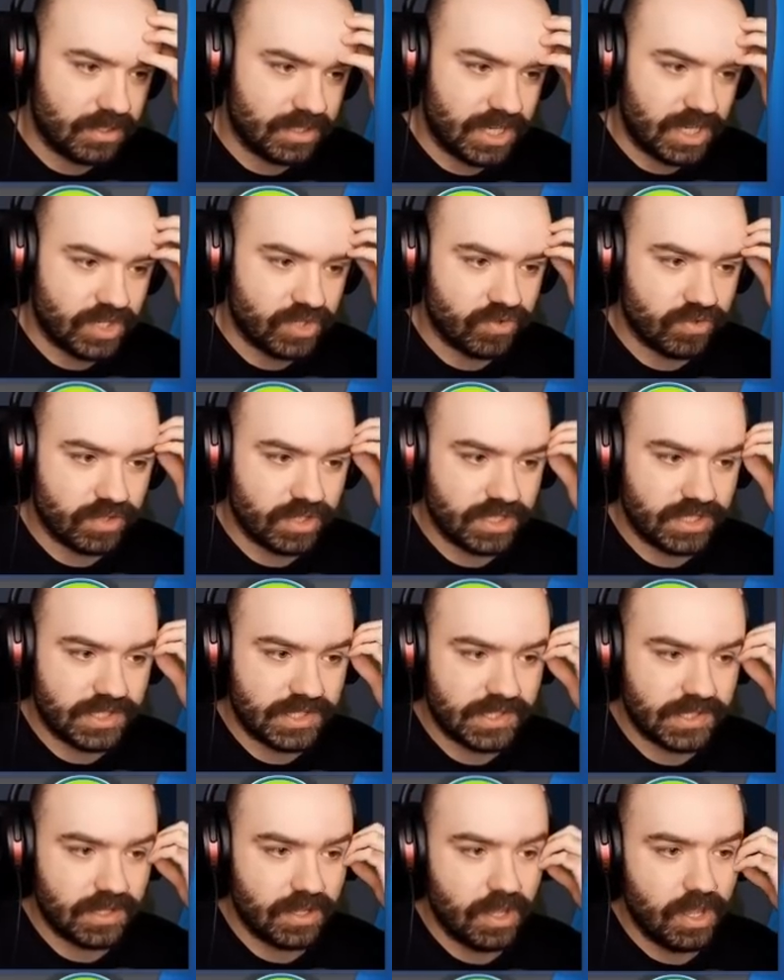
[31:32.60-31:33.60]

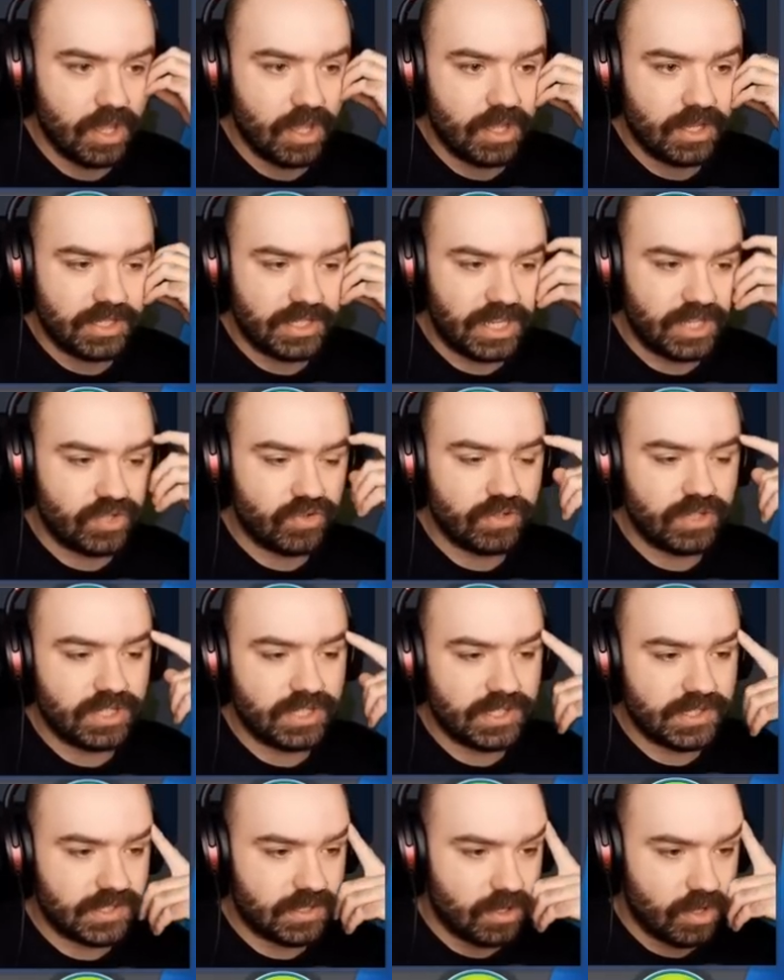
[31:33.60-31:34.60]
detritus,
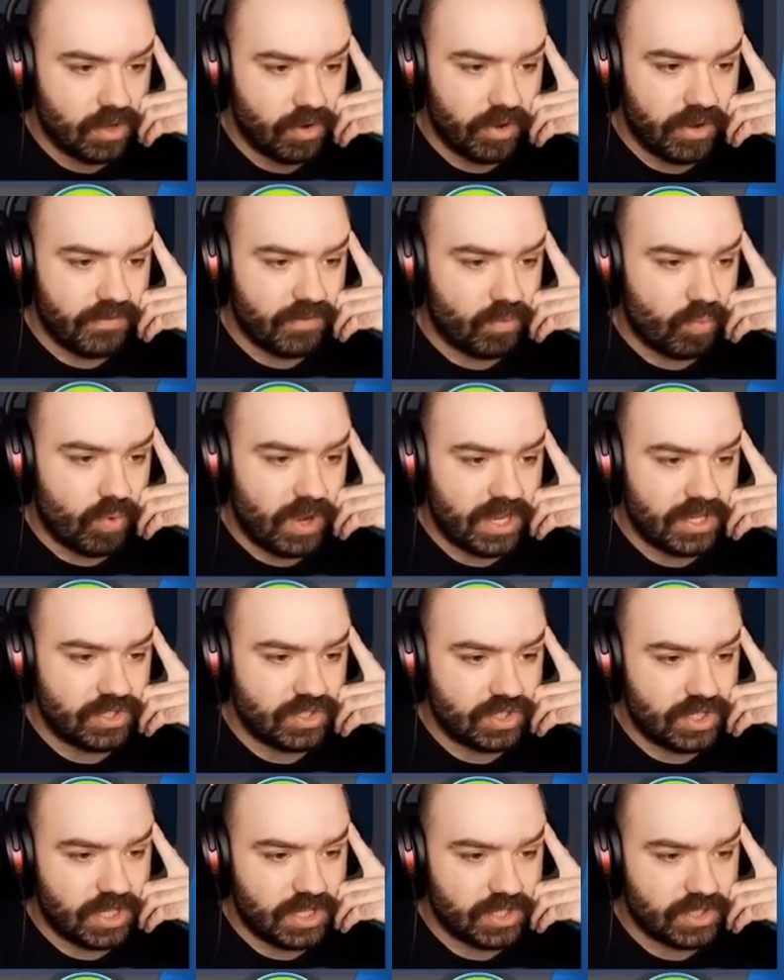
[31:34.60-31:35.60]
detritus, or even
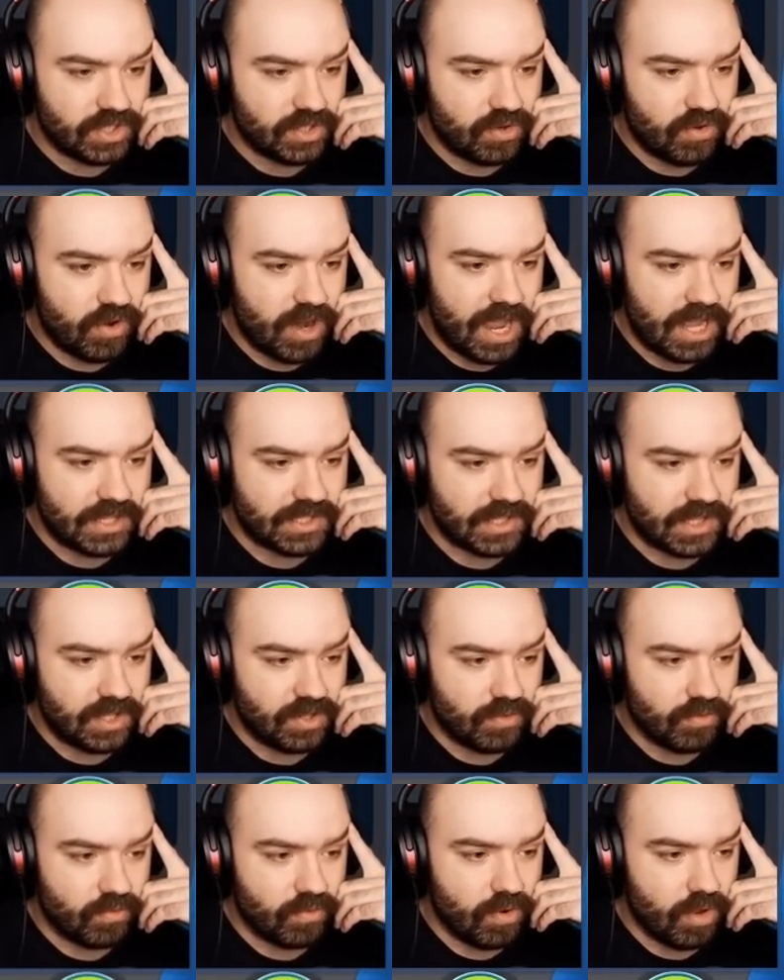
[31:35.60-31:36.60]
wedged into cracks
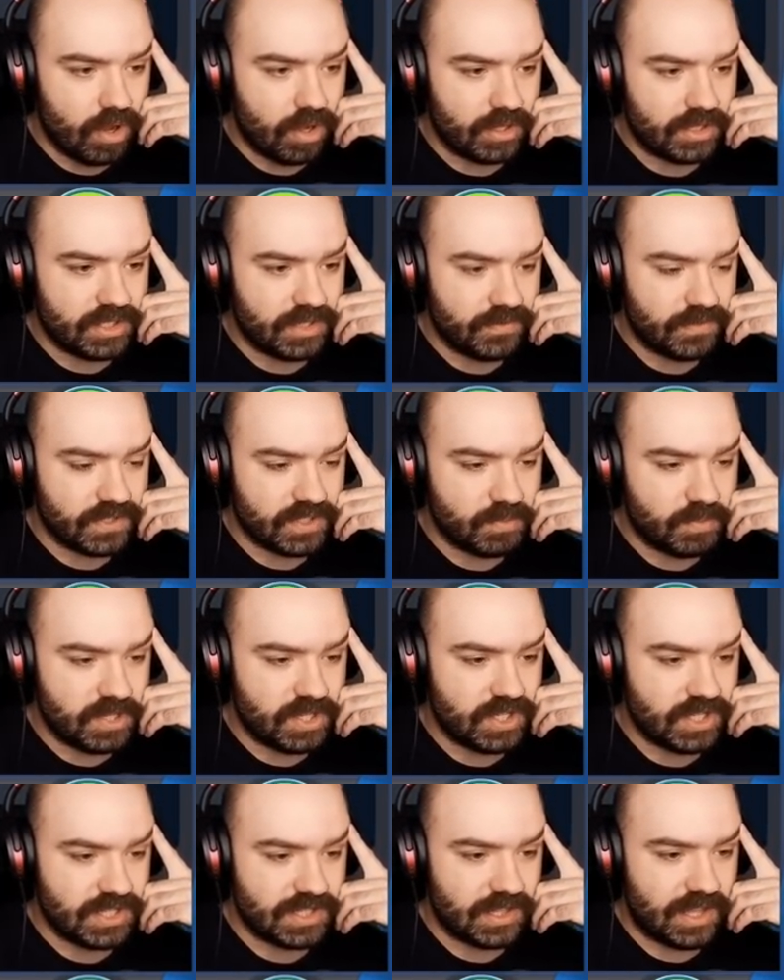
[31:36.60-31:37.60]
in the rock. Different
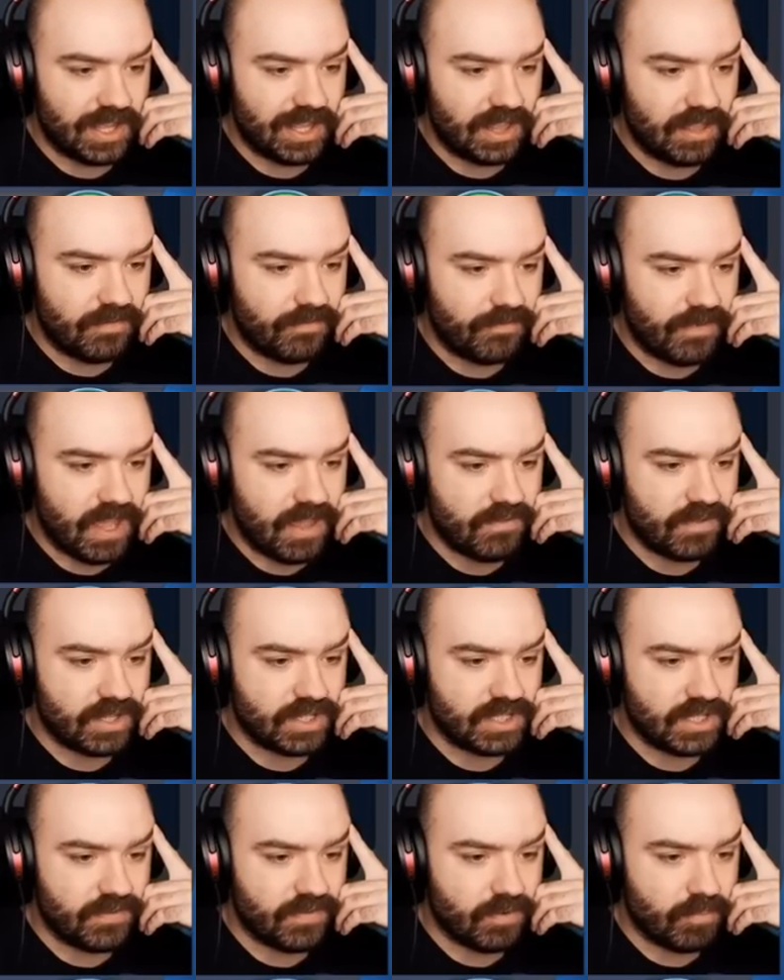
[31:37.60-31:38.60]
species likely
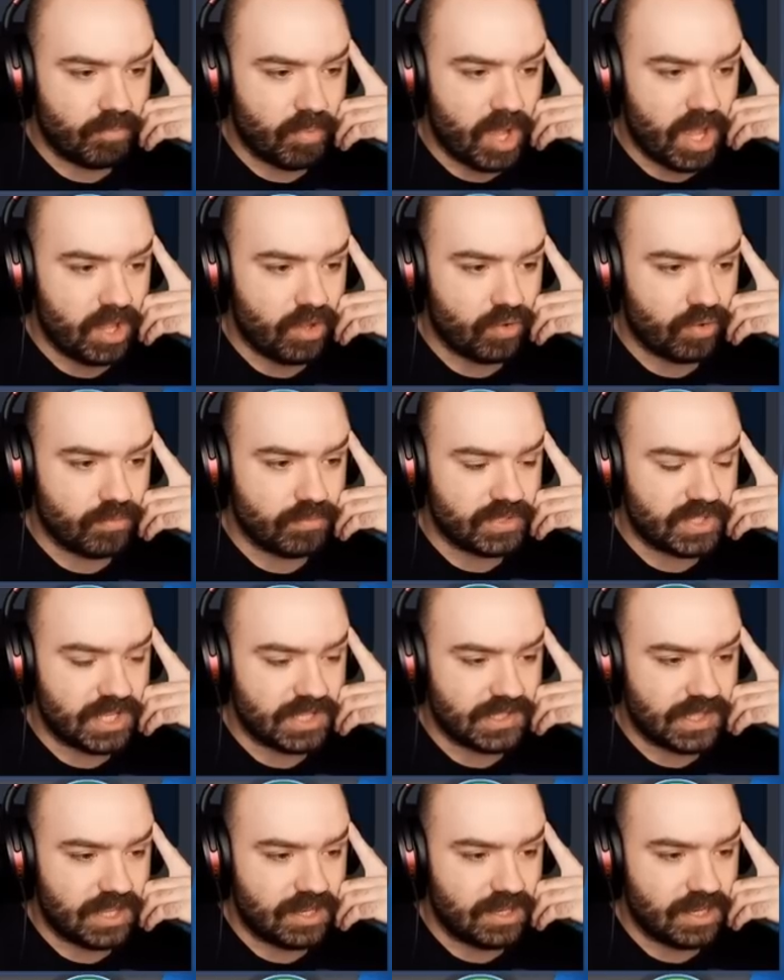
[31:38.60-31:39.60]
favor different biomes
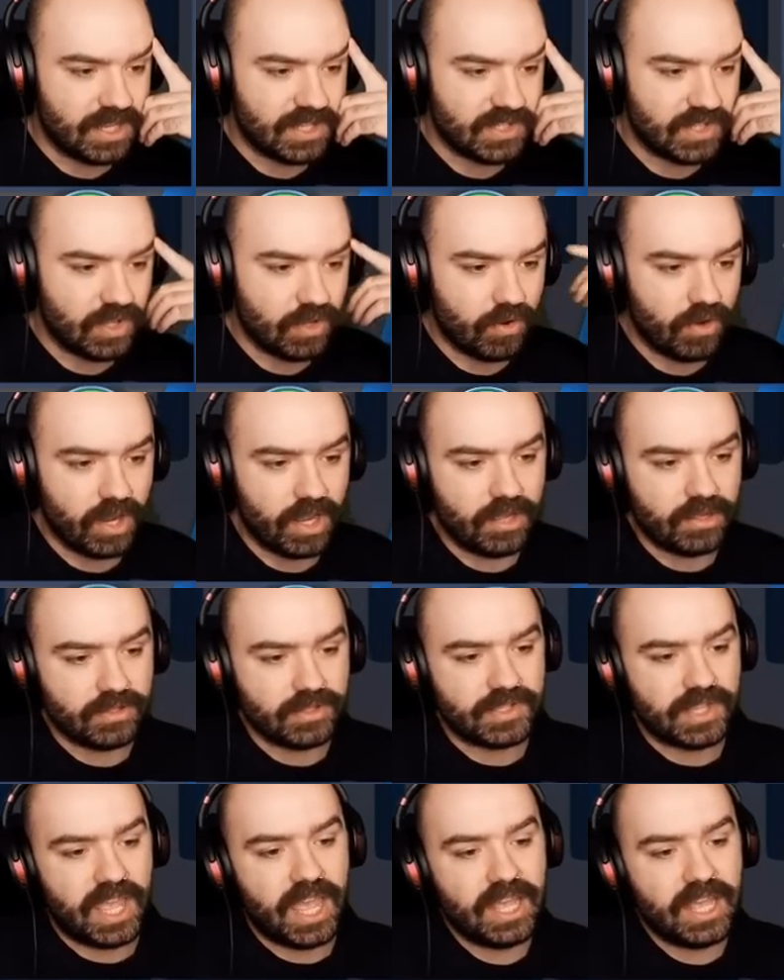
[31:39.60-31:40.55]
as their nesting grounds.